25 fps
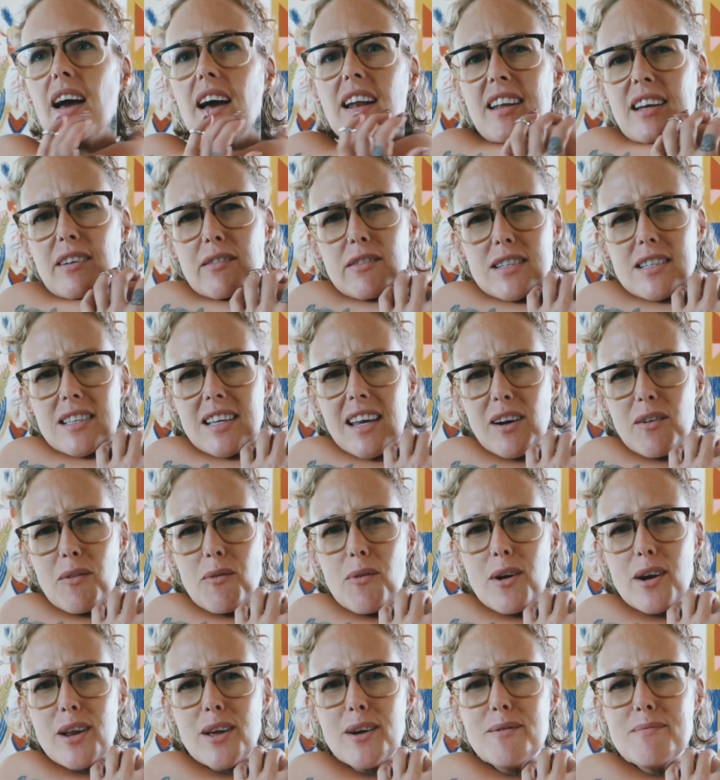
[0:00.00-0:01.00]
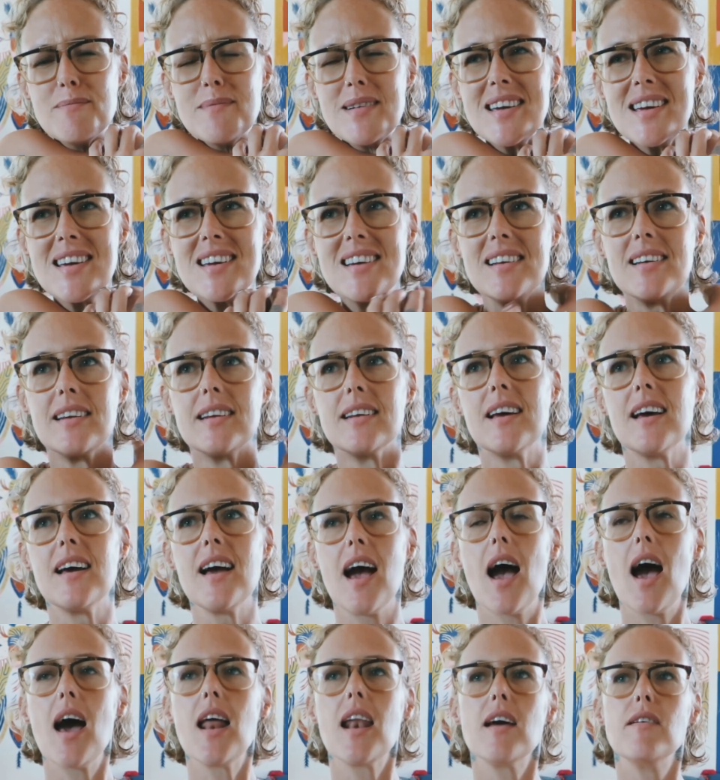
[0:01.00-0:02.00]
And he was like, what do you mean?
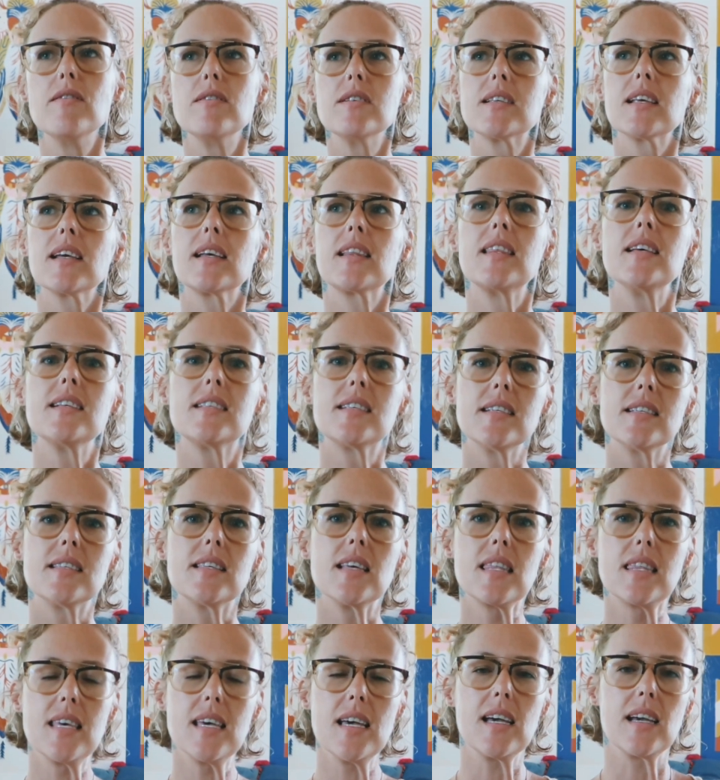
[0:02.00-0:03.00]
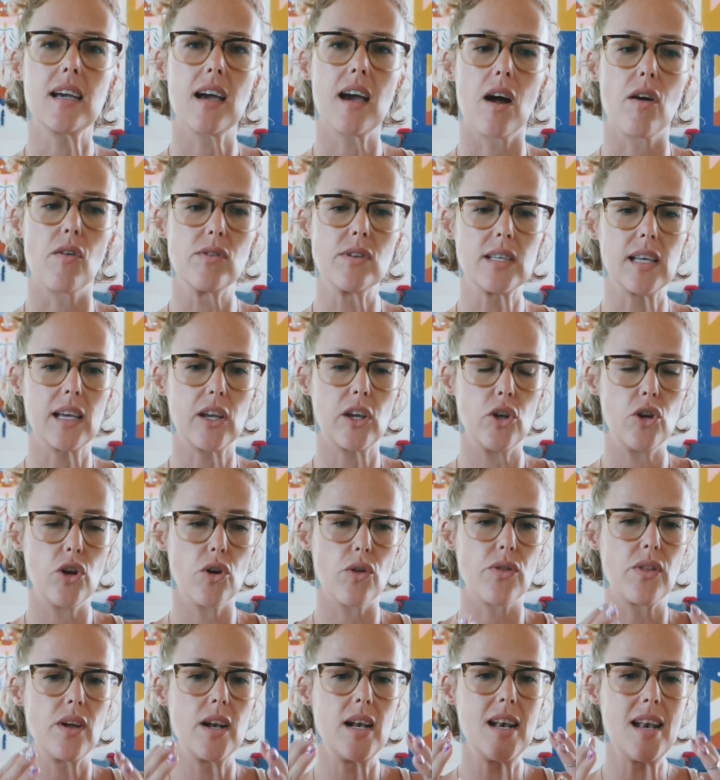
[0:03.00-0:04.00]
And I was like, this is the thing. I was like, you
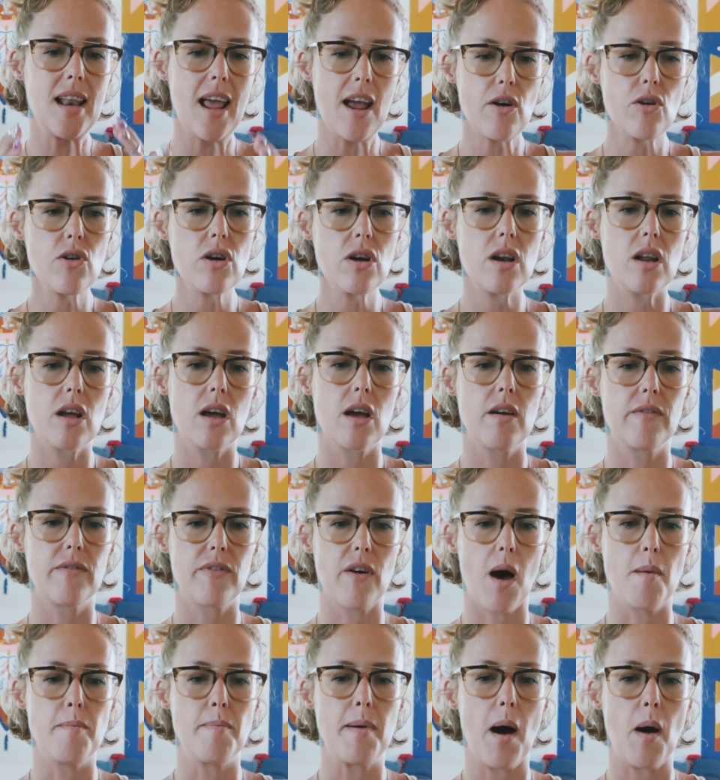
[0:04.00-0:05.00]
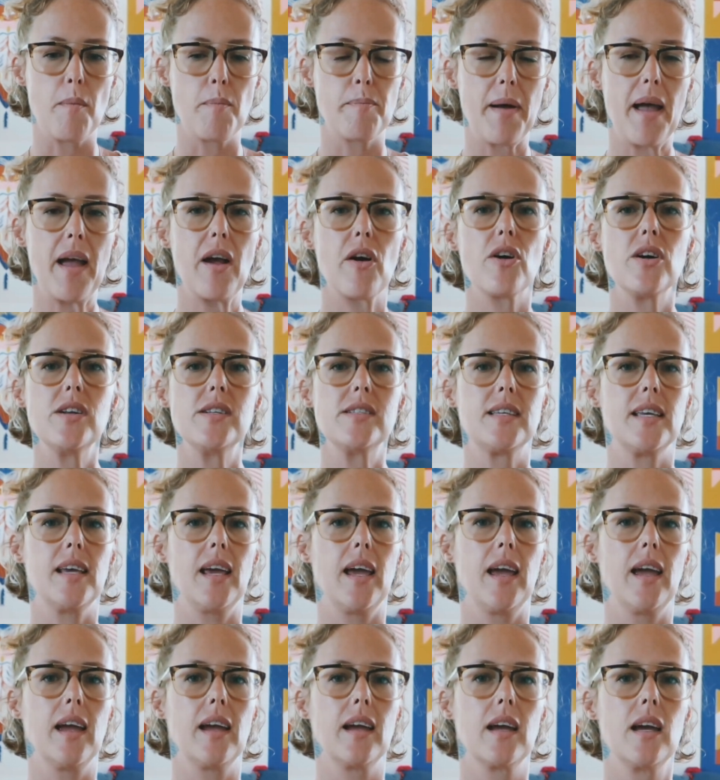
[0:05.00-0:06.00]
know, the narrative about
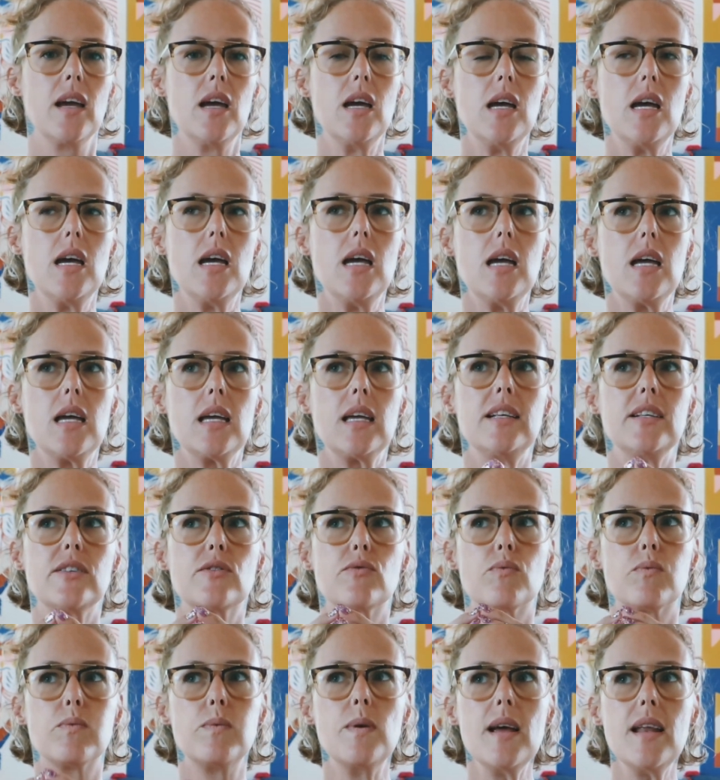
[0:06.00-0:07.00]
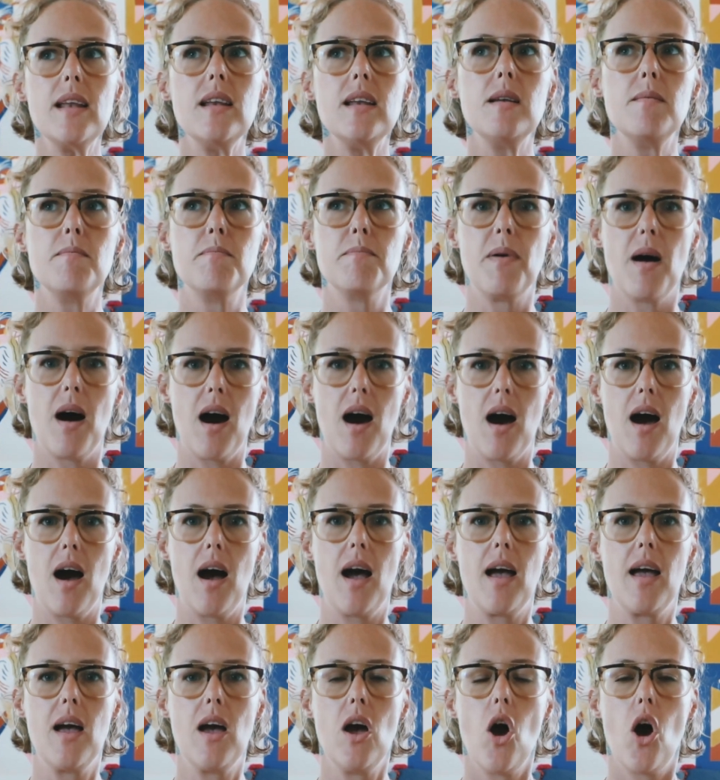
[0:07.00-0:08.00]
parenting is written
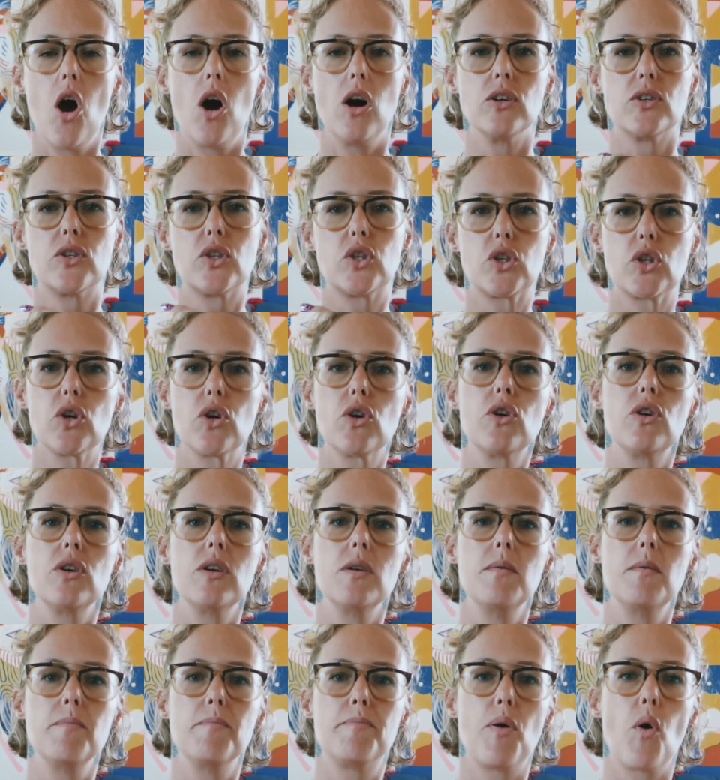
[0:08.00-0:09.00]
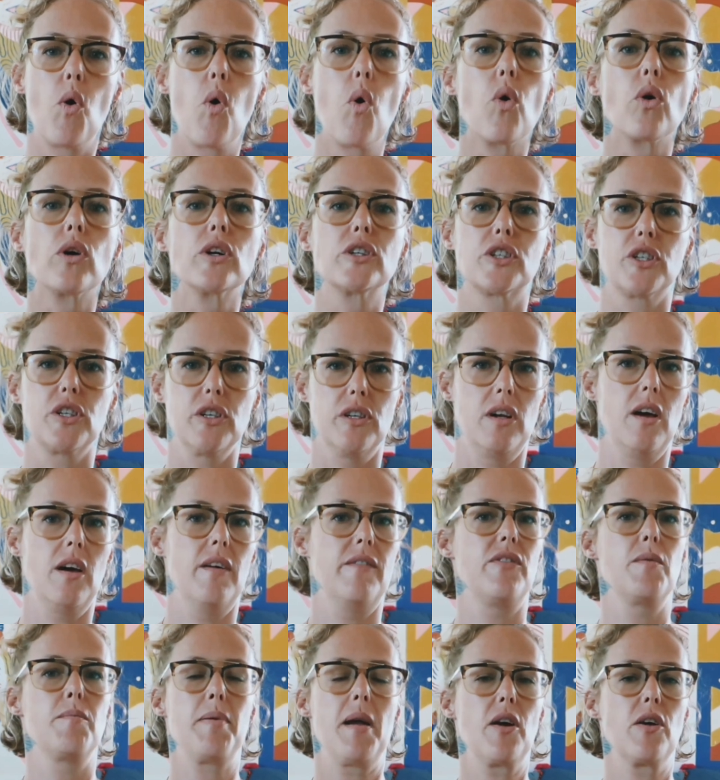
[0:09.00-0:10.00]
by a certain portion
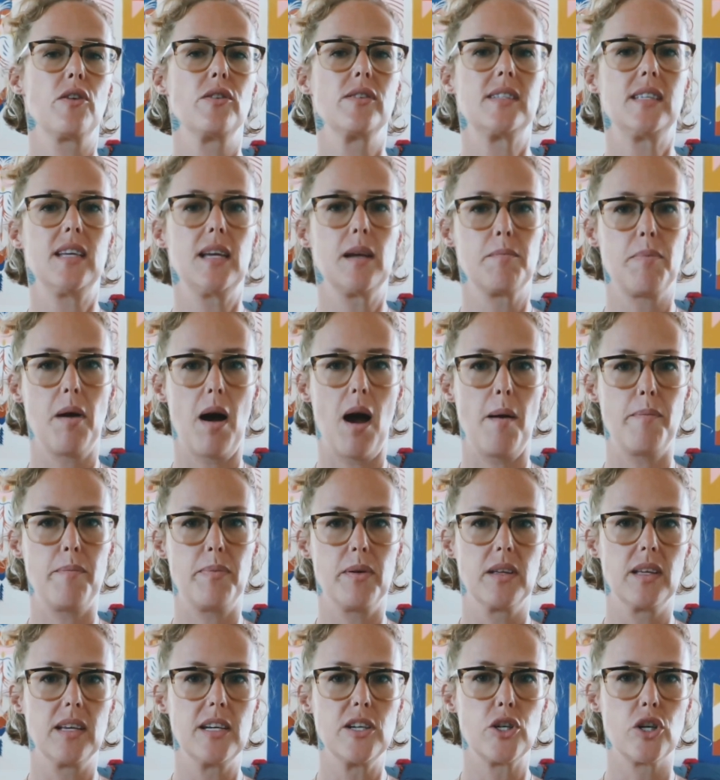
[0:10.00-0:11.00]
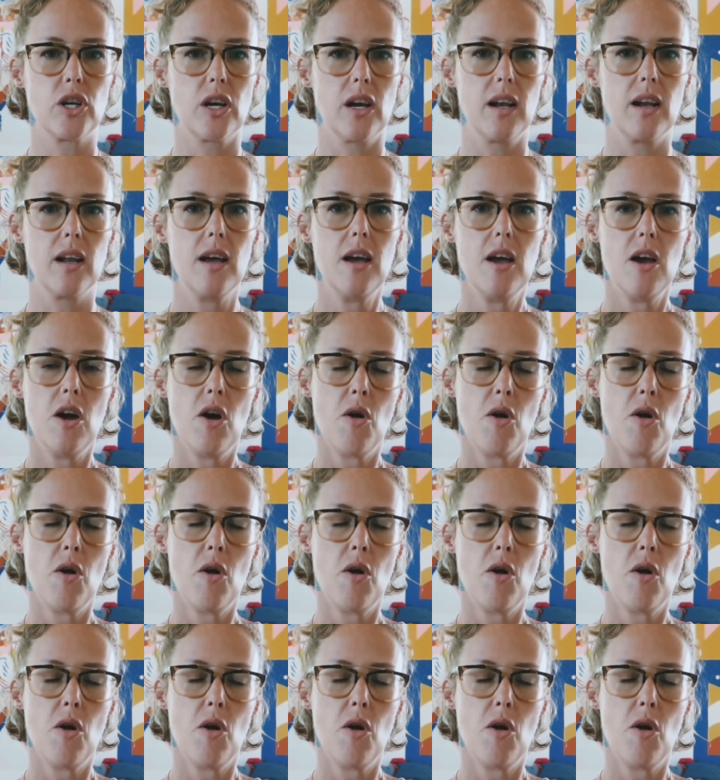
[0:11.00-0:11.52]
of the parenting population.